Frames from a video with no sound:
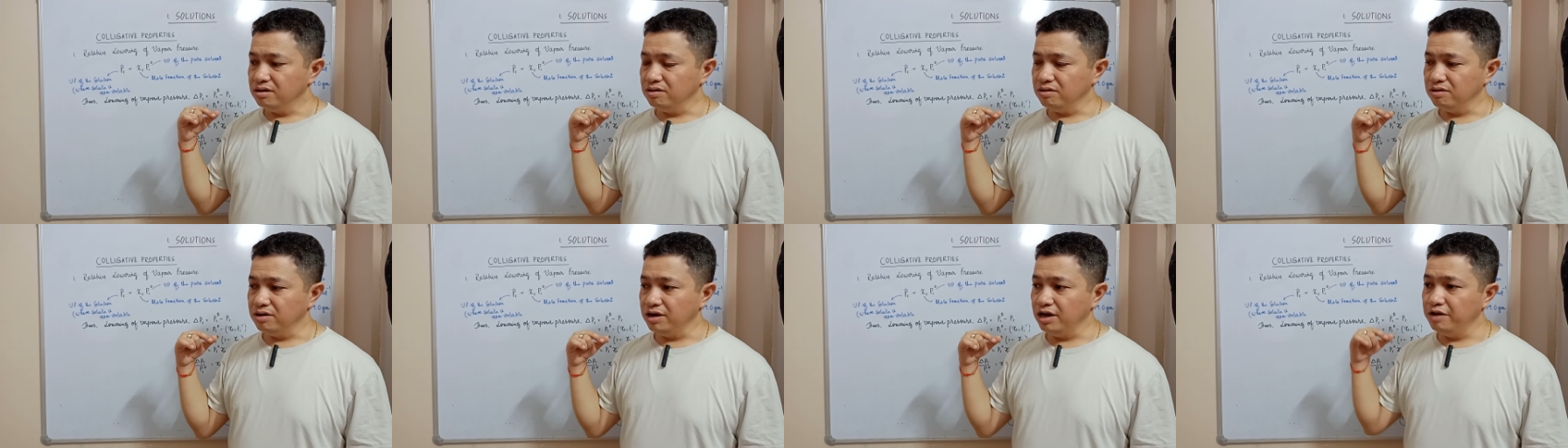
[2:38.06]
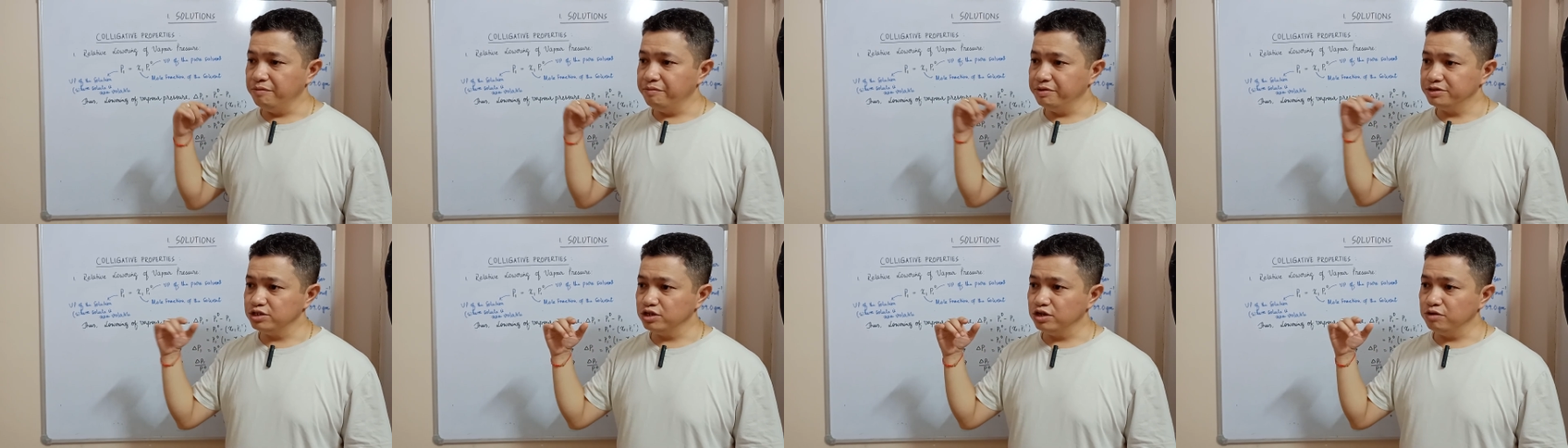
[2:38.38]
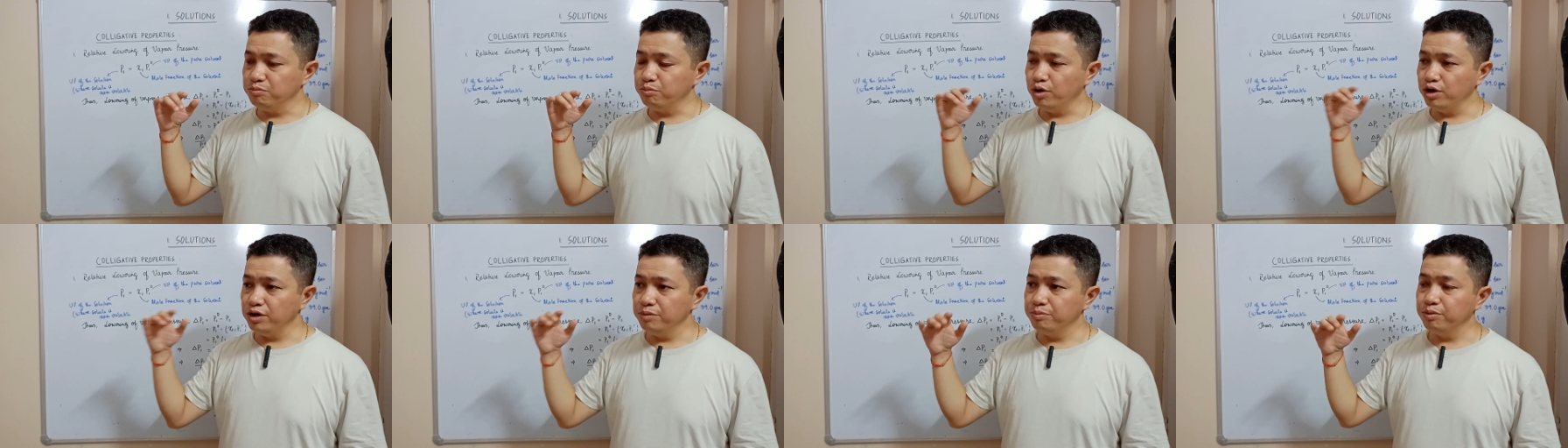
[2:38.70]
elevation
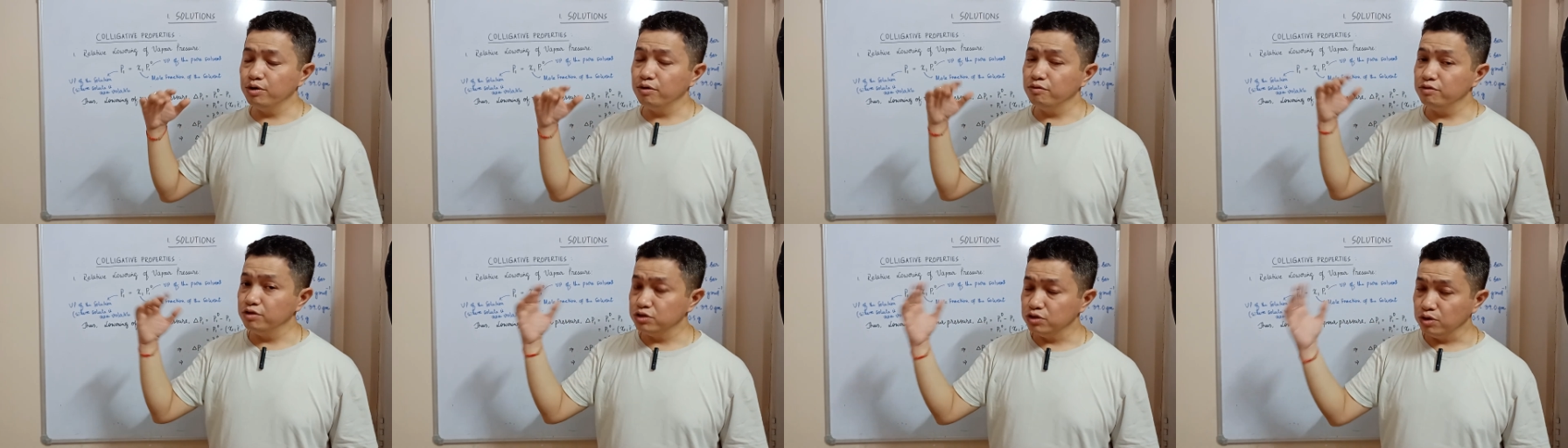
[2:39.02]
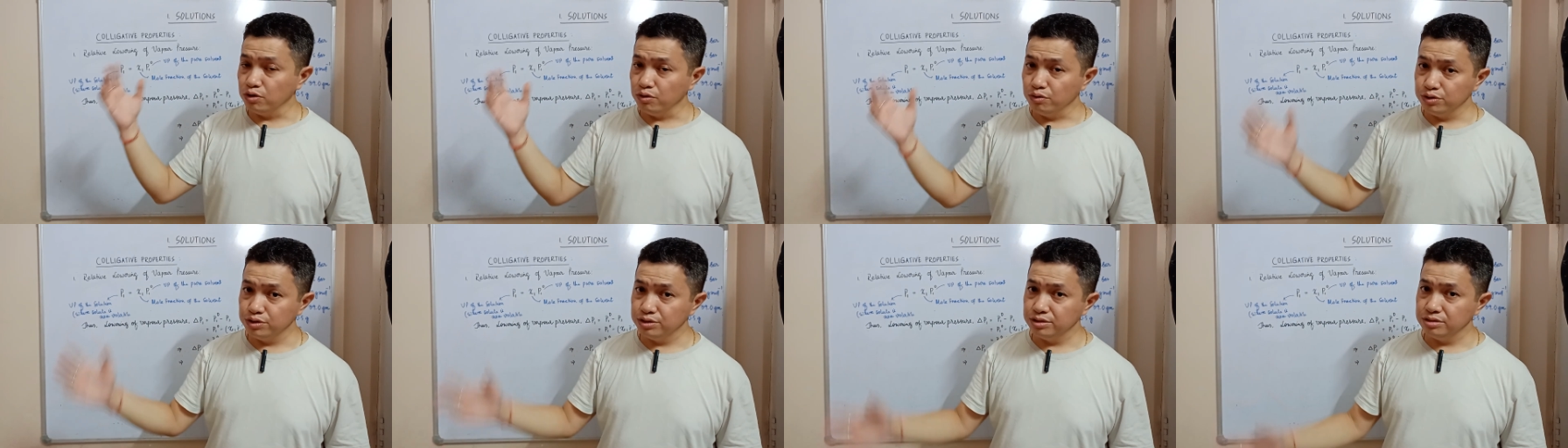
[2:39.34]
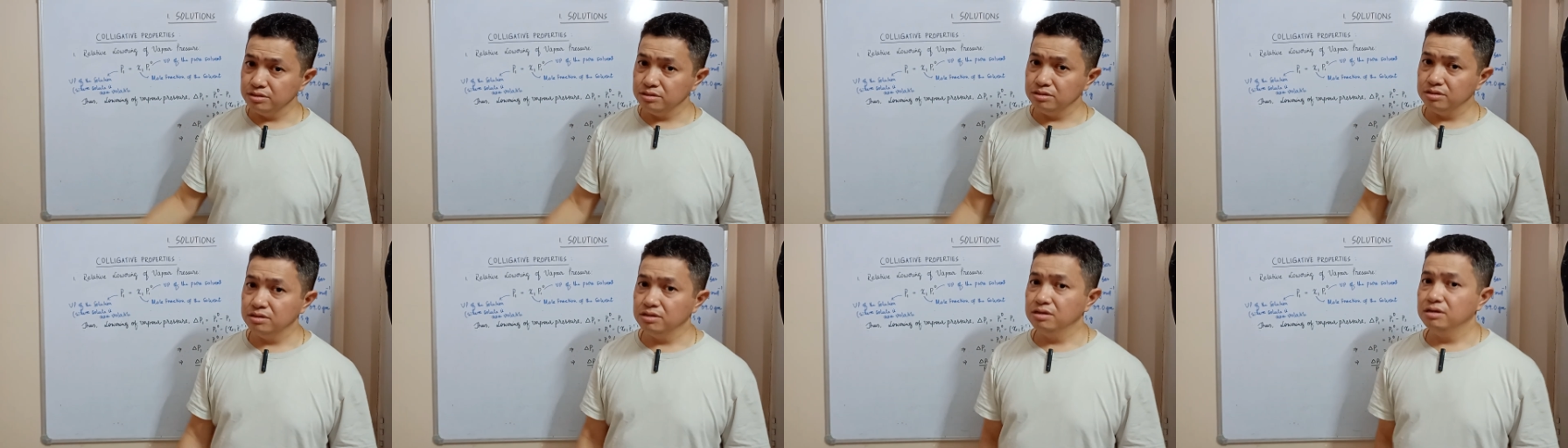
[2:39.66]
of boiling point of the
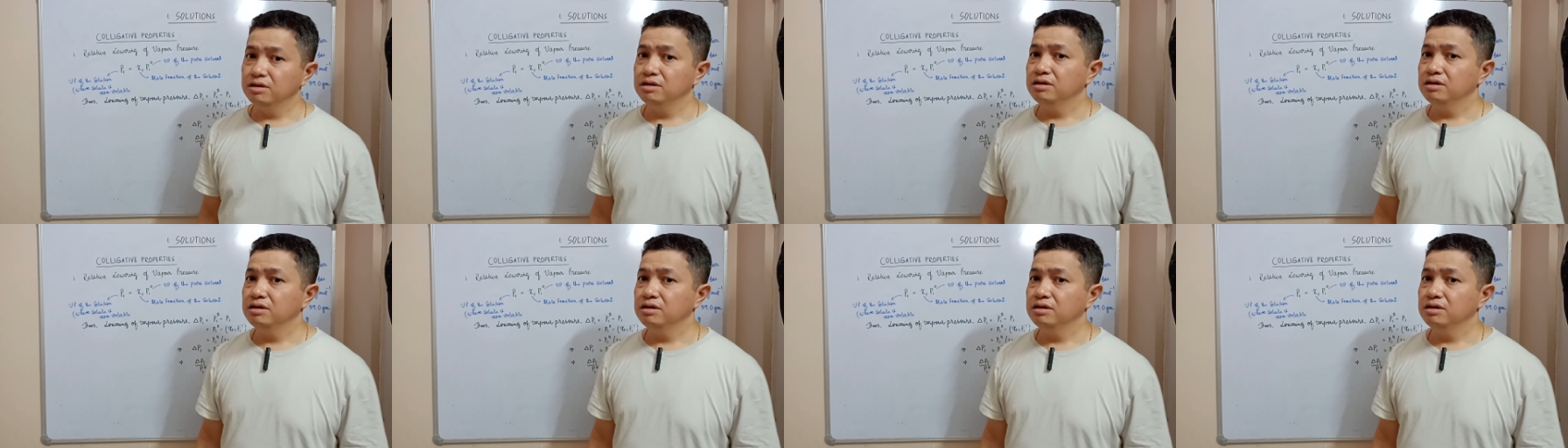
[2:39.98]
solution.